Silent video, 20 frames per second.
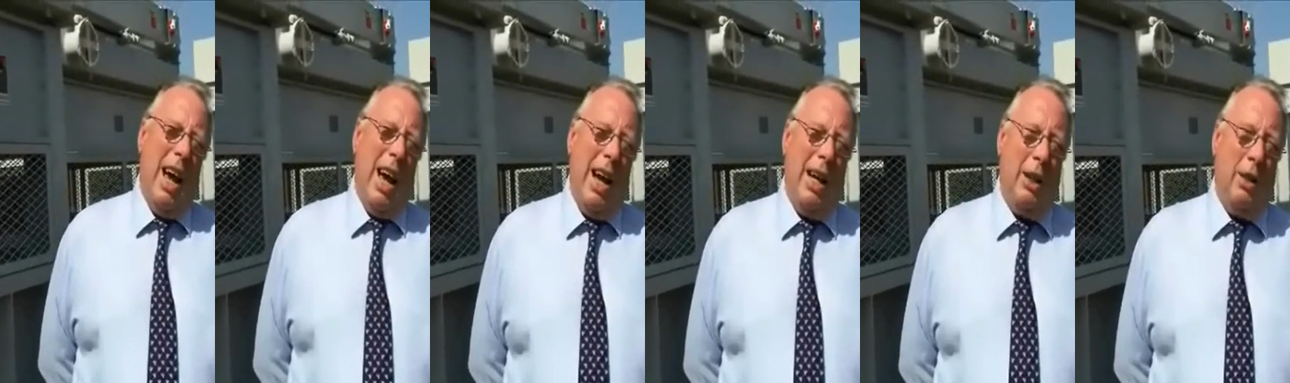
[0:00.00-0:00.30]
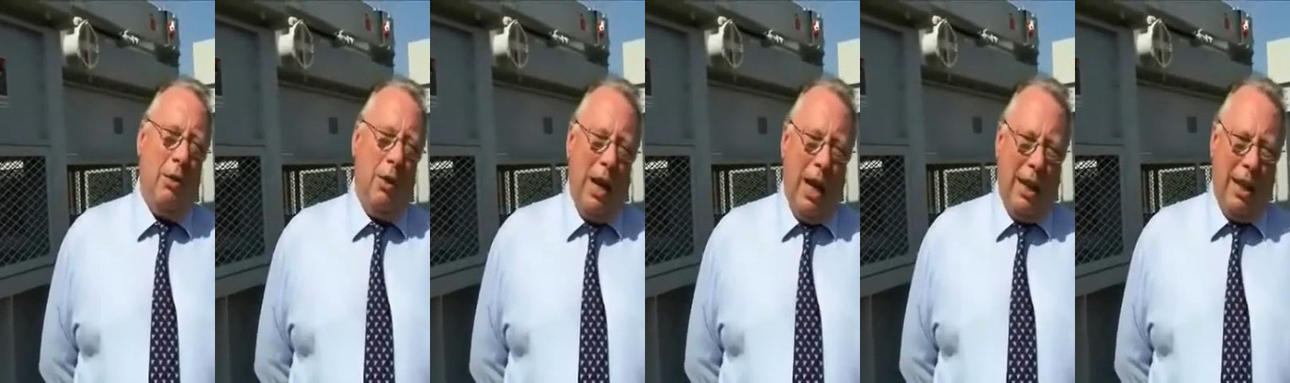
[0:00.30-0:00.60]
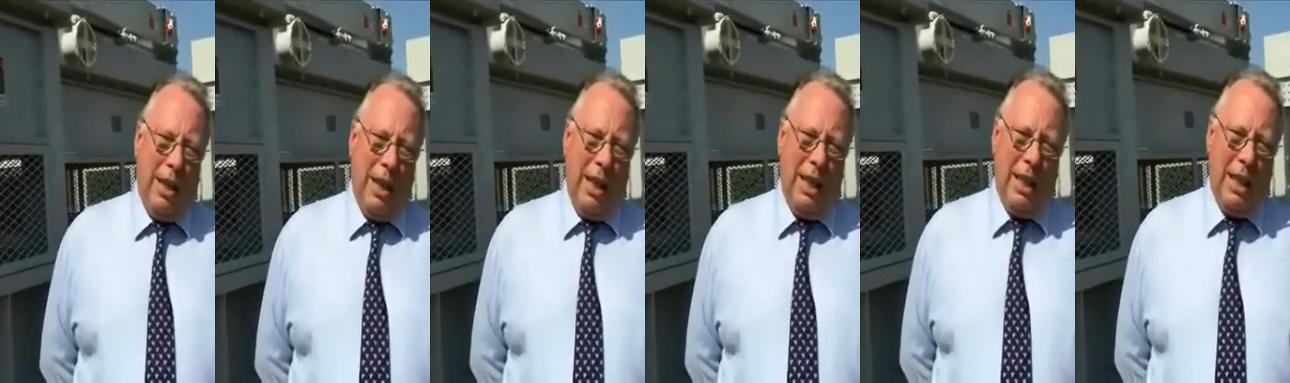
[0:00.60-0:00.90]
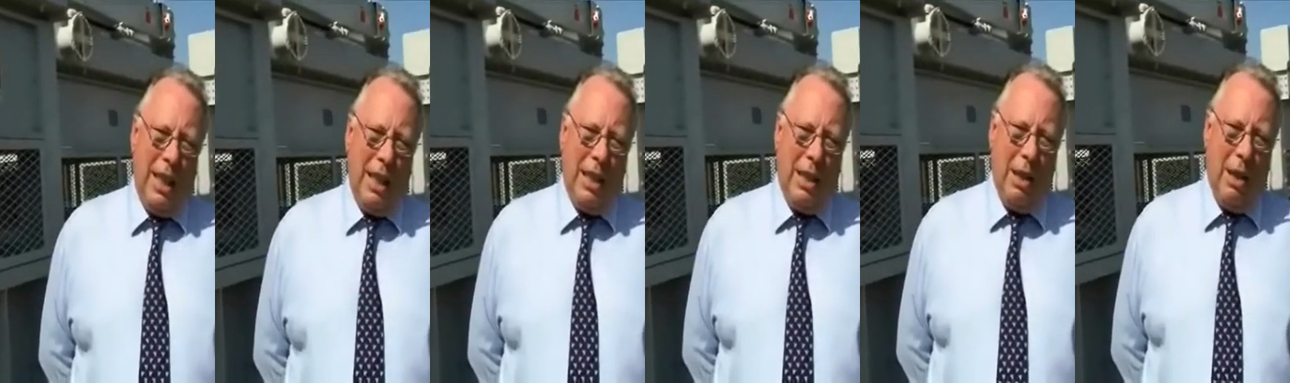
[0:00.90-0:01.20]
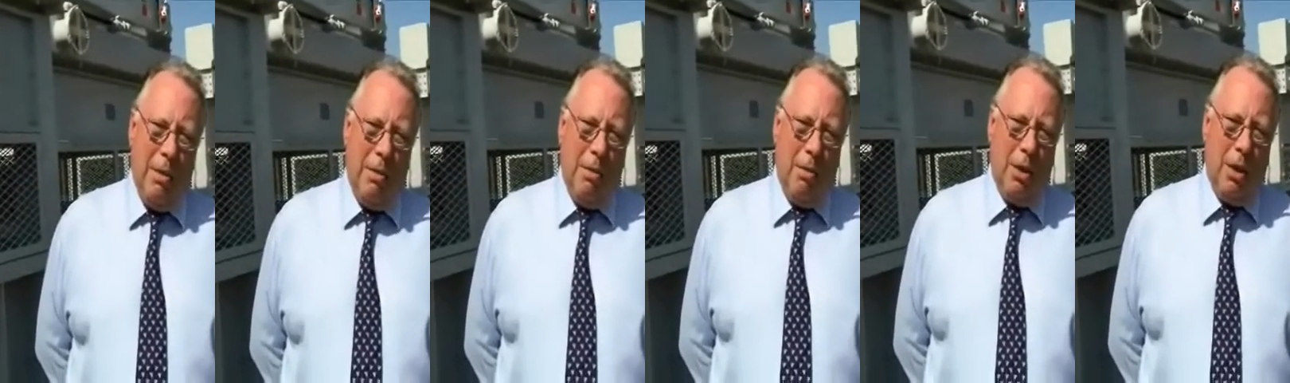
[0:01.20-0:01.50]
HVAC
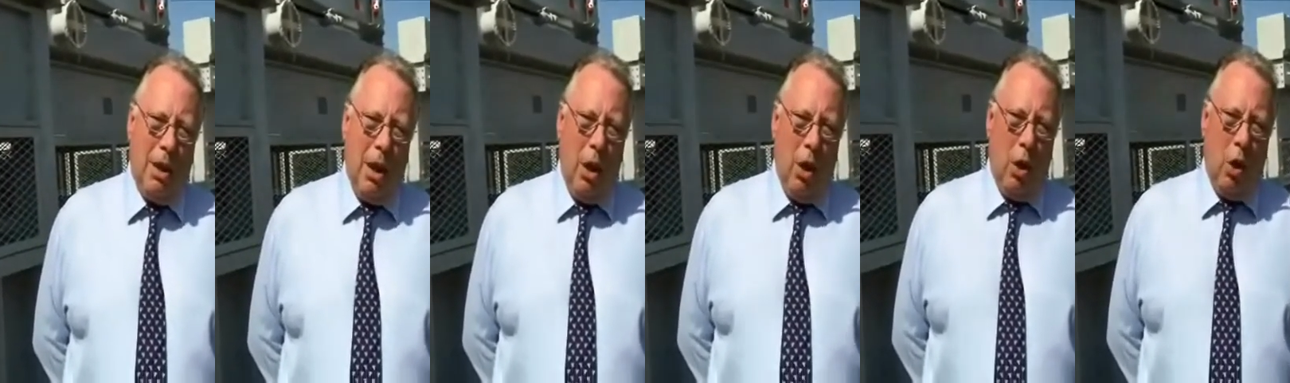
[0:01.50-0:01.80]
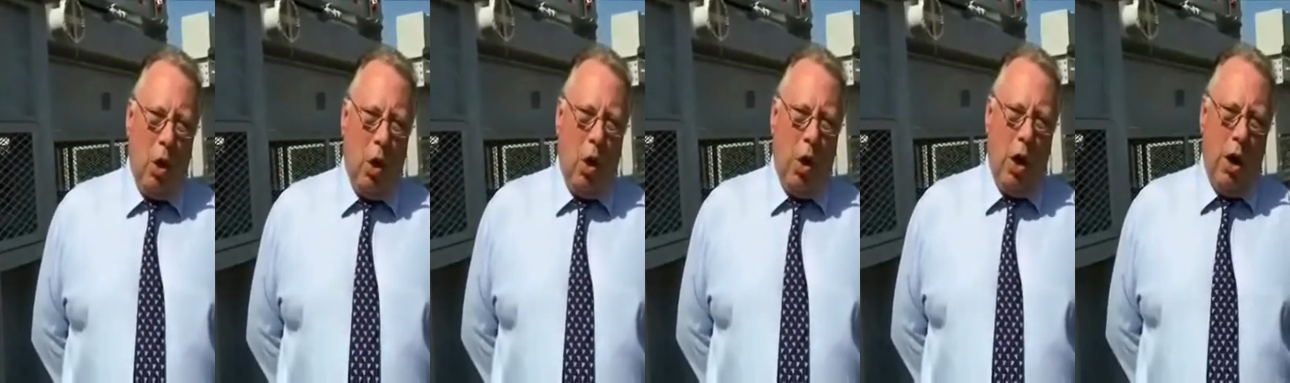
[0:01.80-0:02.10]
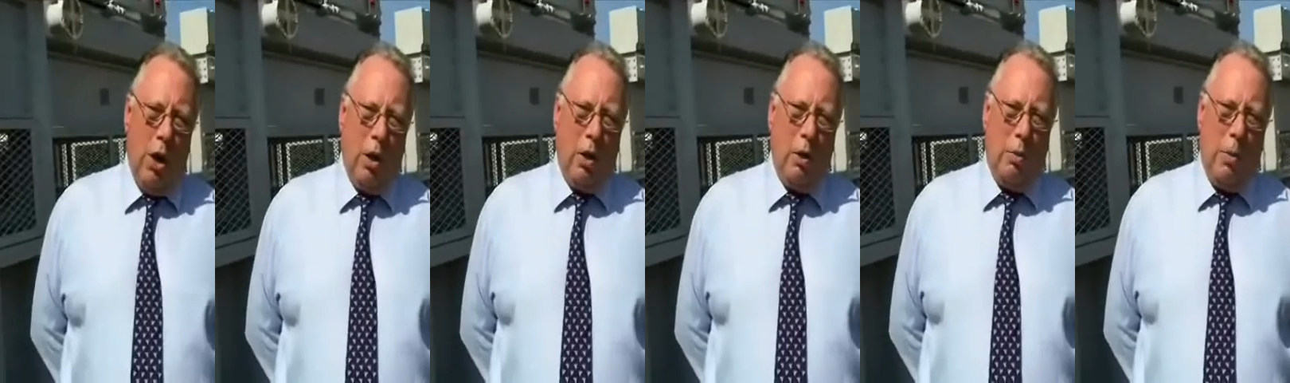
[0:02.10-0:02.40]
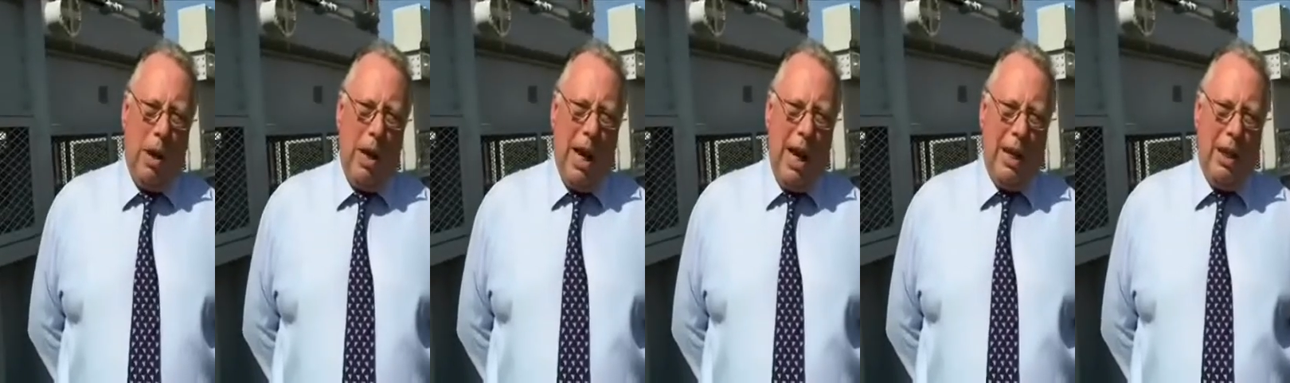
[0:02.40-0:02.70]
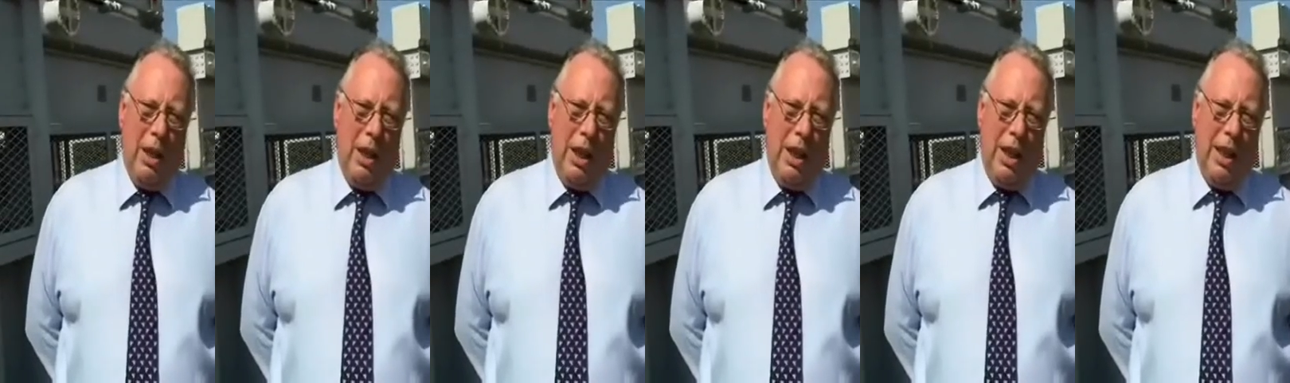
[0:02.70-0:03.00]
systems, coils,
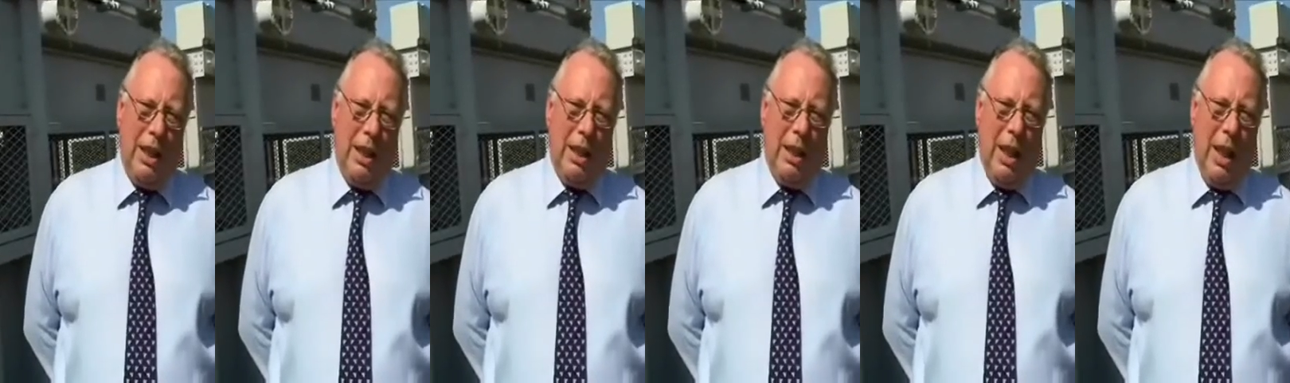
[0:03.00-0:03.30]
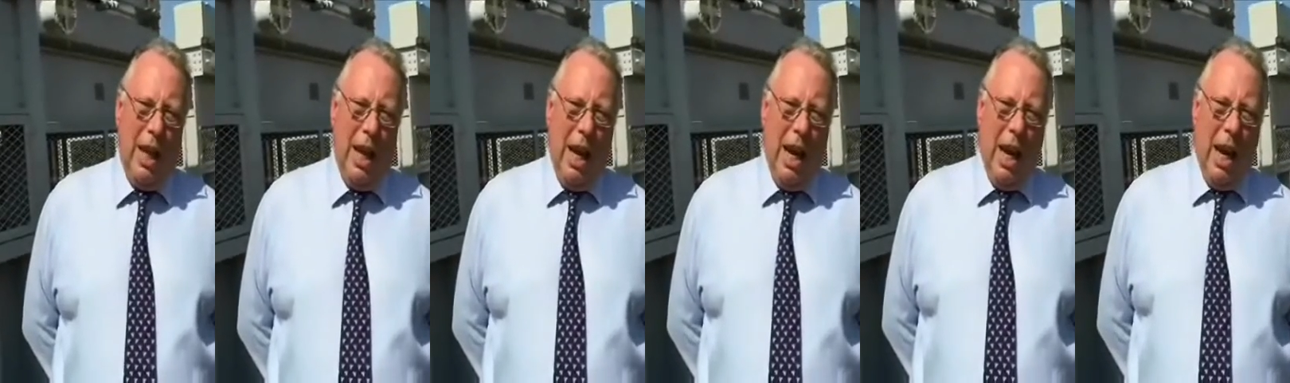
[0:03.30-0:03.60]
PHEs